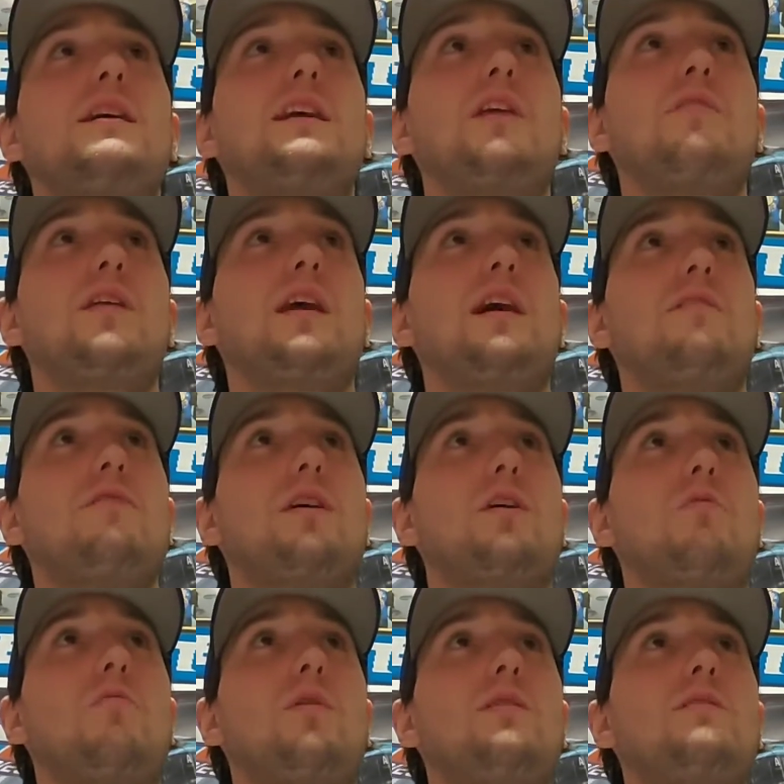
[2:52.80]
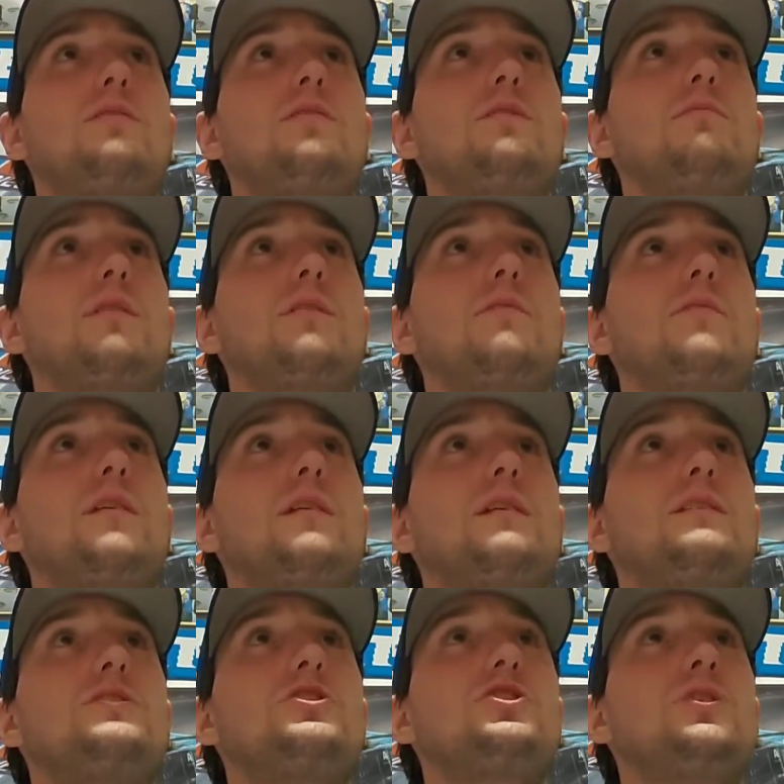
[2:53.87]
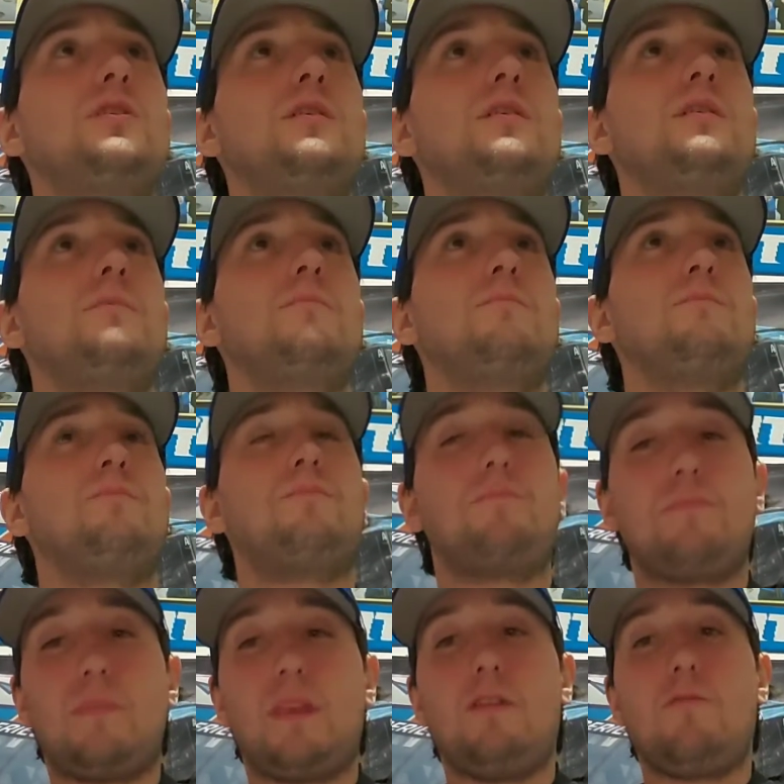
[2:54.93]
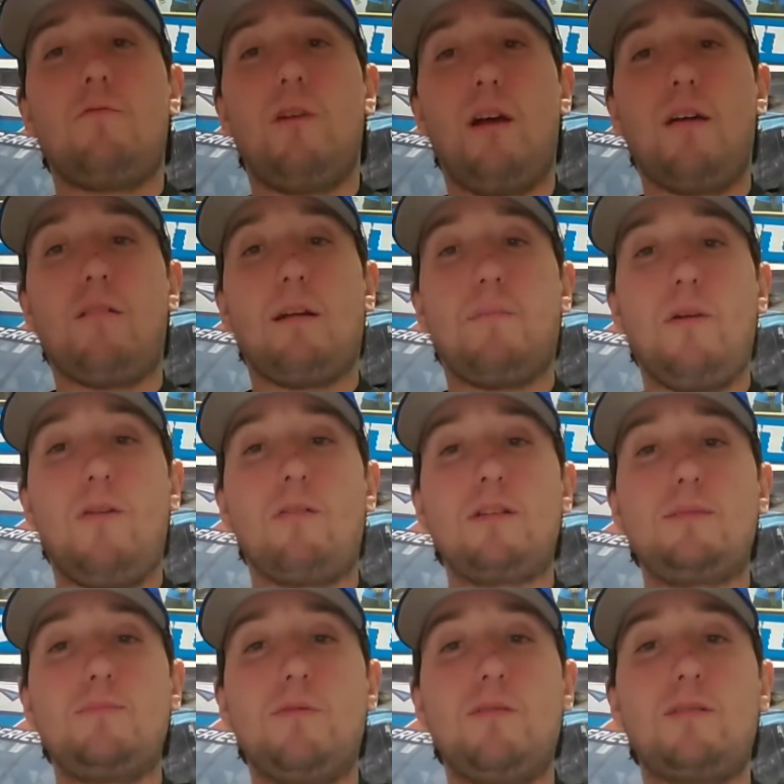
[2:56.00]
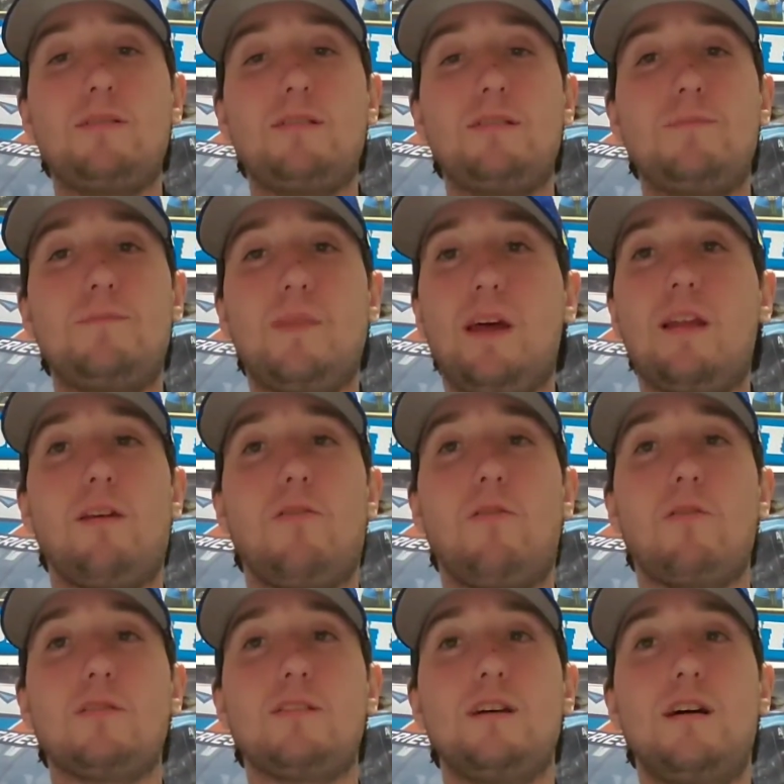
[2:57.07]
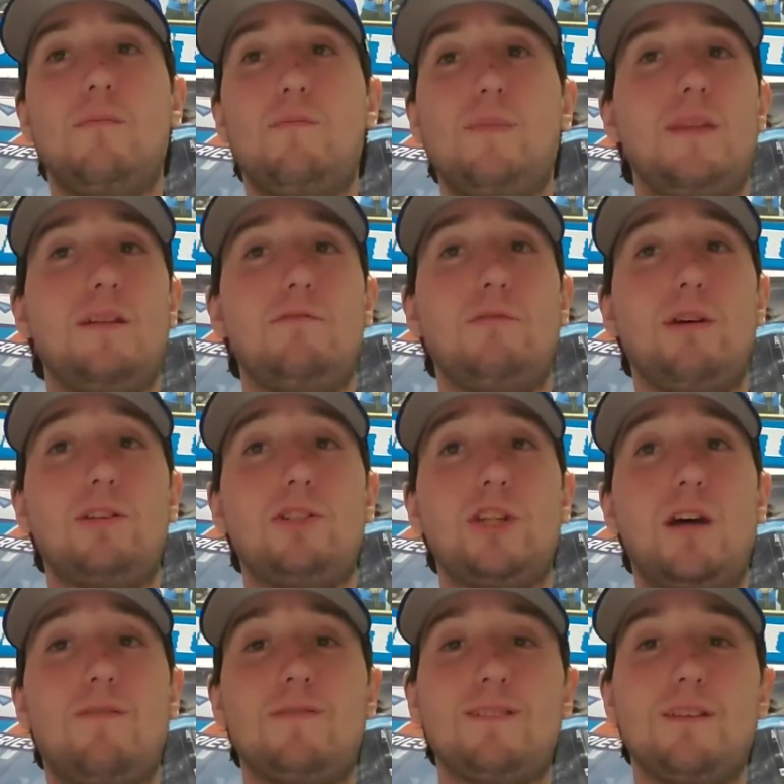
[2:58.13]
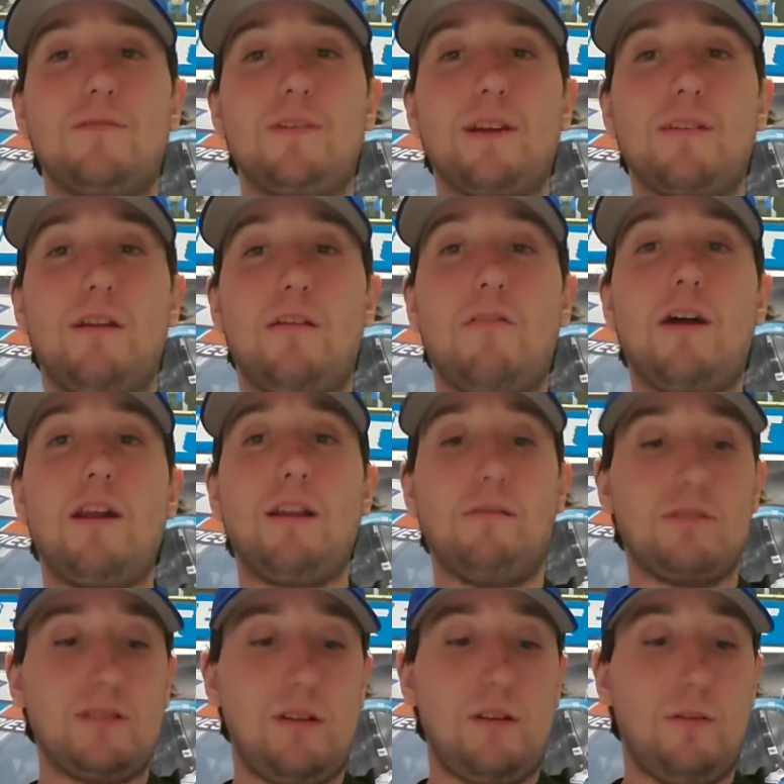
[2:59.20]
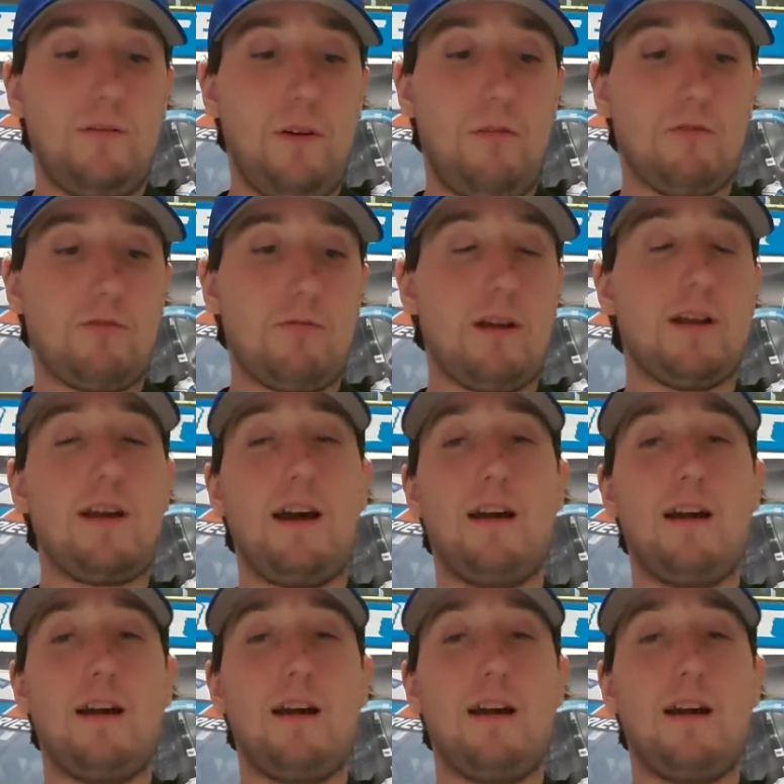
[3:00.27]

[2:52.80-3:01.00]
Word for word: giving Hendrick a 1 2 3 finish for Hendrick Motorsports. And of course, um, when Jeff was in victory lane, he was on the phone with Rick